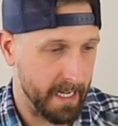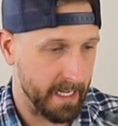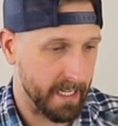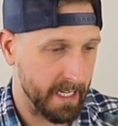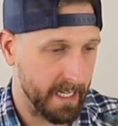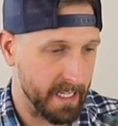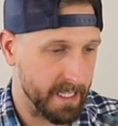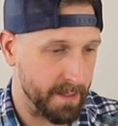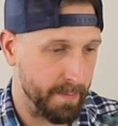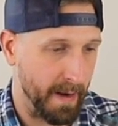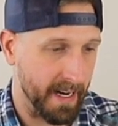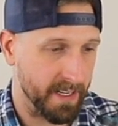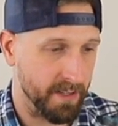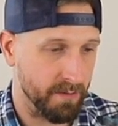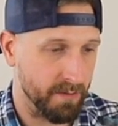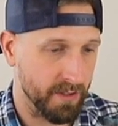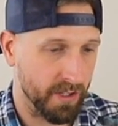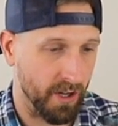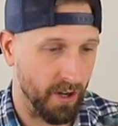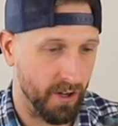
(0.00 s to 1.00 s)
gets back to
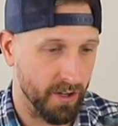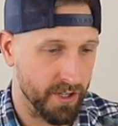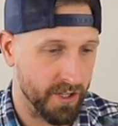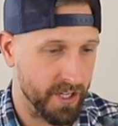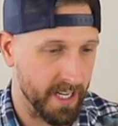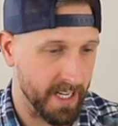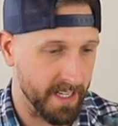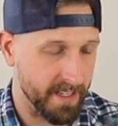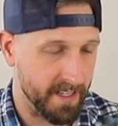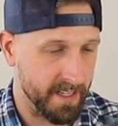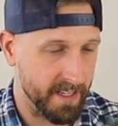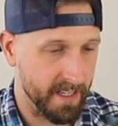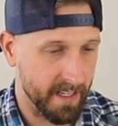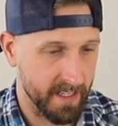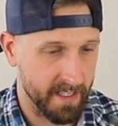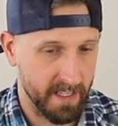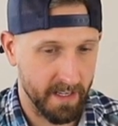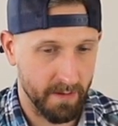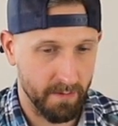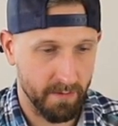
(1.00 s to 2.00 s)
his college days,
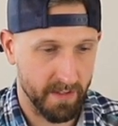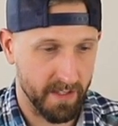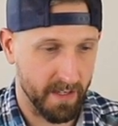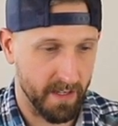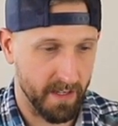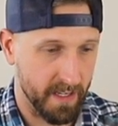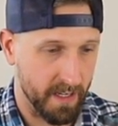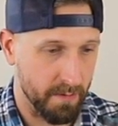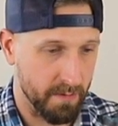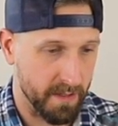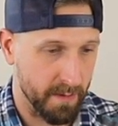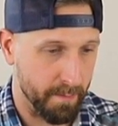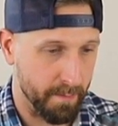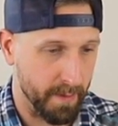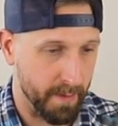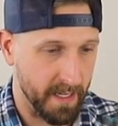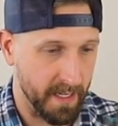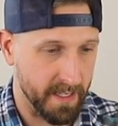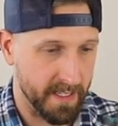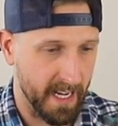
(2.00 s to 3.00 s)
because he was a
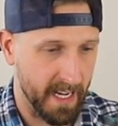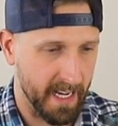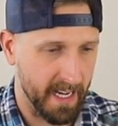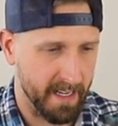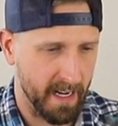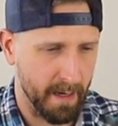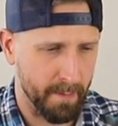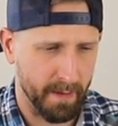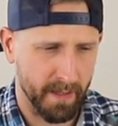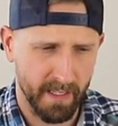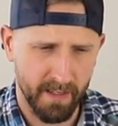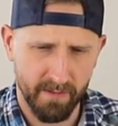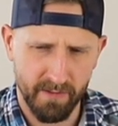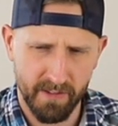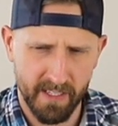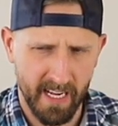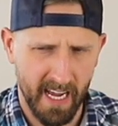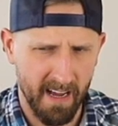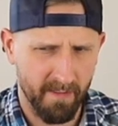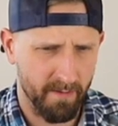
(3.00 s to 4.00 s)
beast at, I believe,
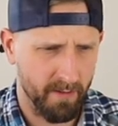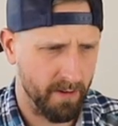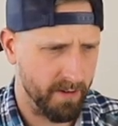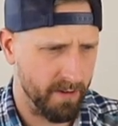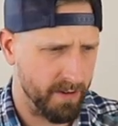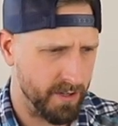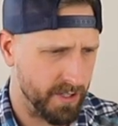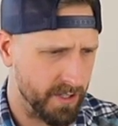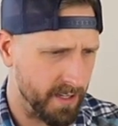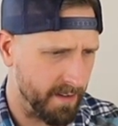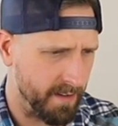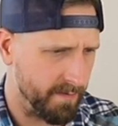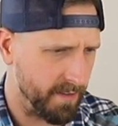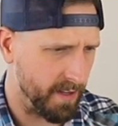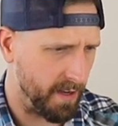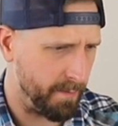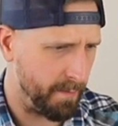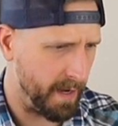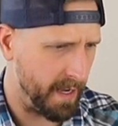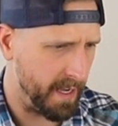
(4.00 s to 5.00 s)
Stanford, just off the
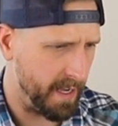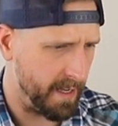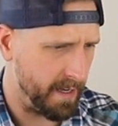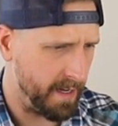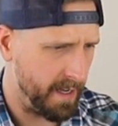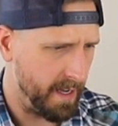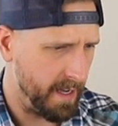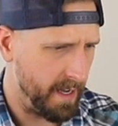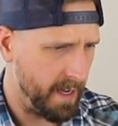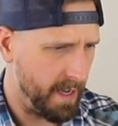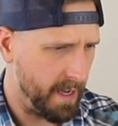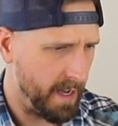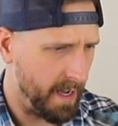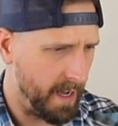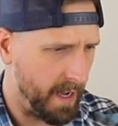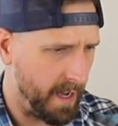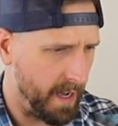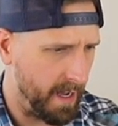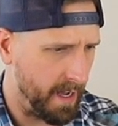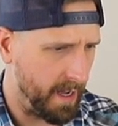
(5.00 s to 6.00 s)
top of my head.
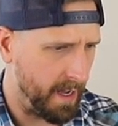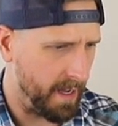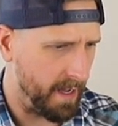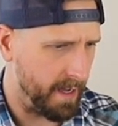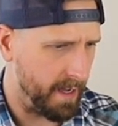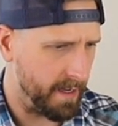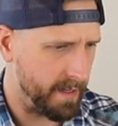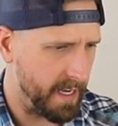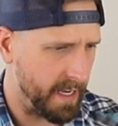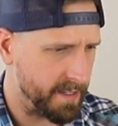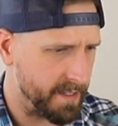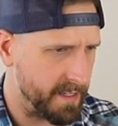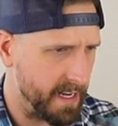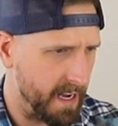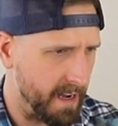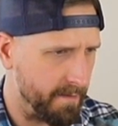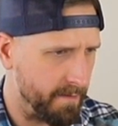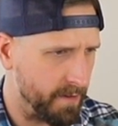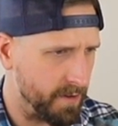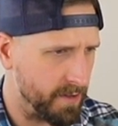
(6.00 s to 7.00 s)
Yeah,
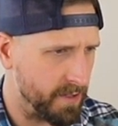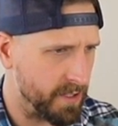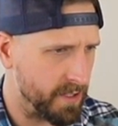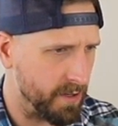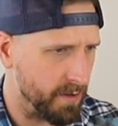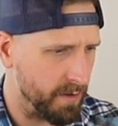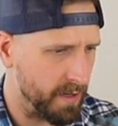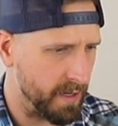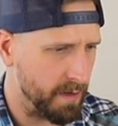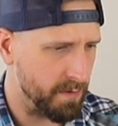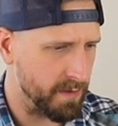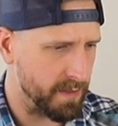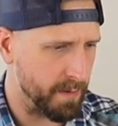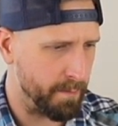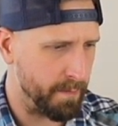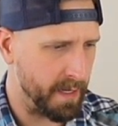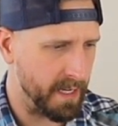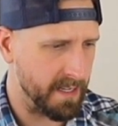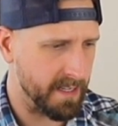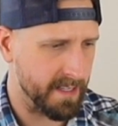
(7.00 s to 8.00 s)
Stanford. So he was a
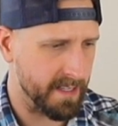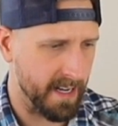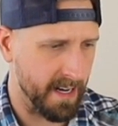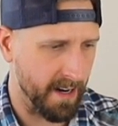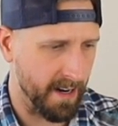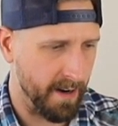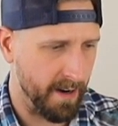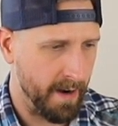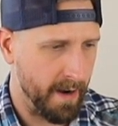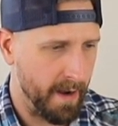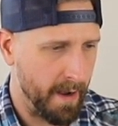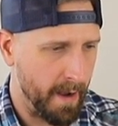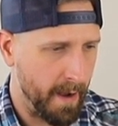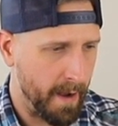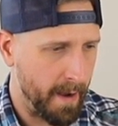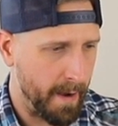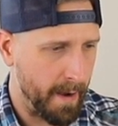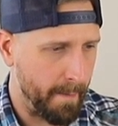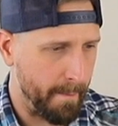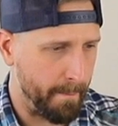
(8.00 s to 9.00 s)
beast there.
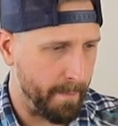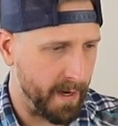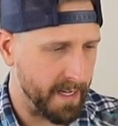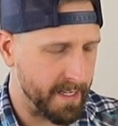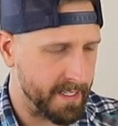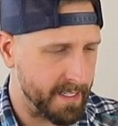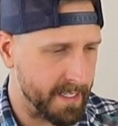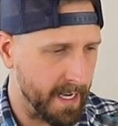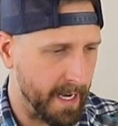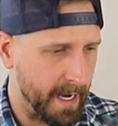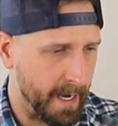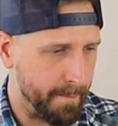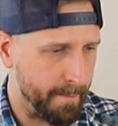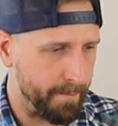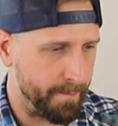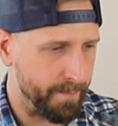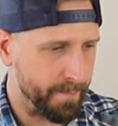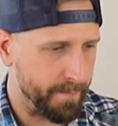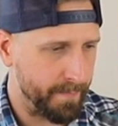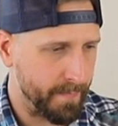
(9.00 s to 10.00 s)
But
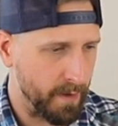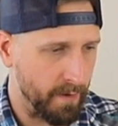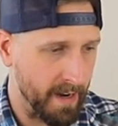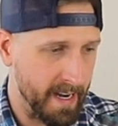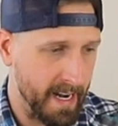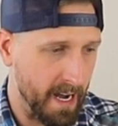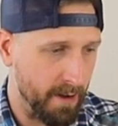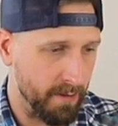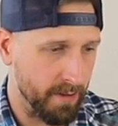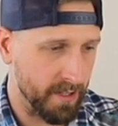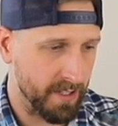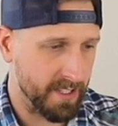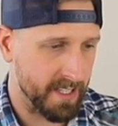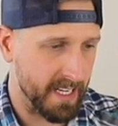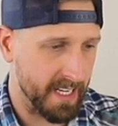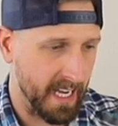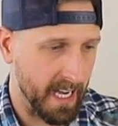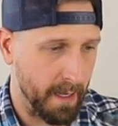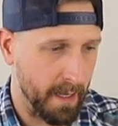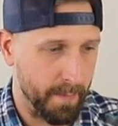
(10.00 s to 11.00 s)
right now it looks
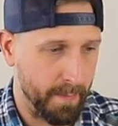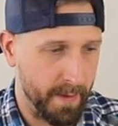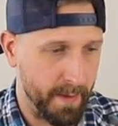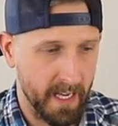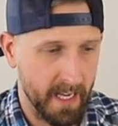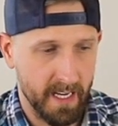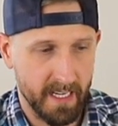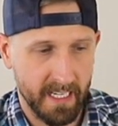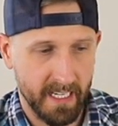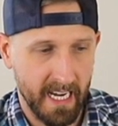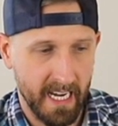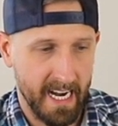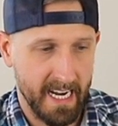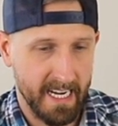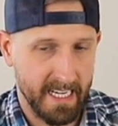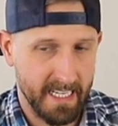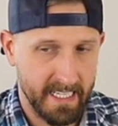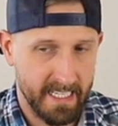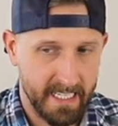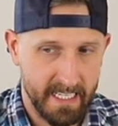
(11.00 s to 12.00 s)
like AP and
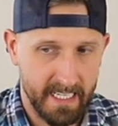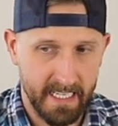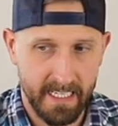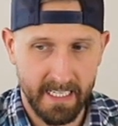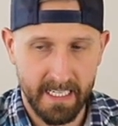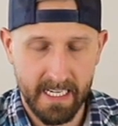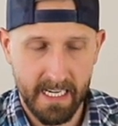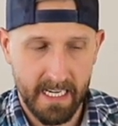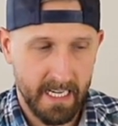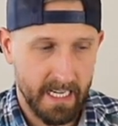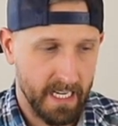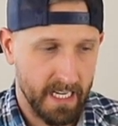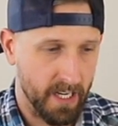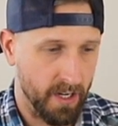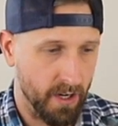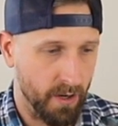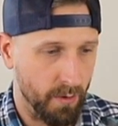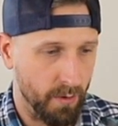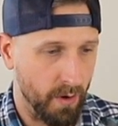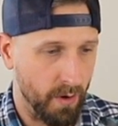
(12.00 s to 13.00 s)
Geis and, you
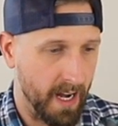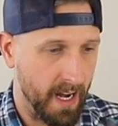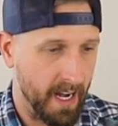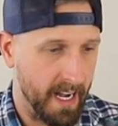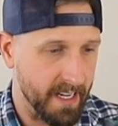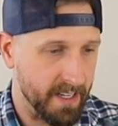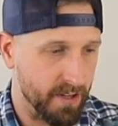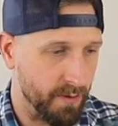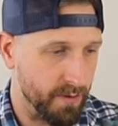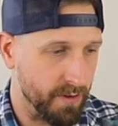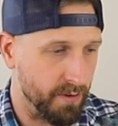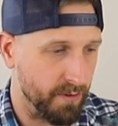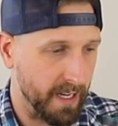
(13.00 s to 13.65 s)
know, Antonio